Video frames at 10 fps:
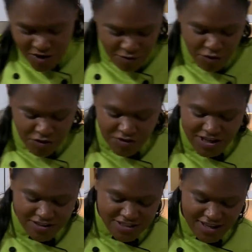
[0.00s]
we're all
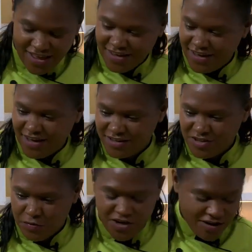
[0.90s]
cooking together
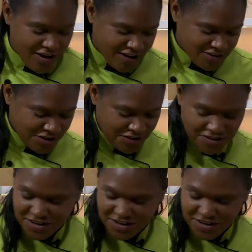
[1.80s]
here, so we know.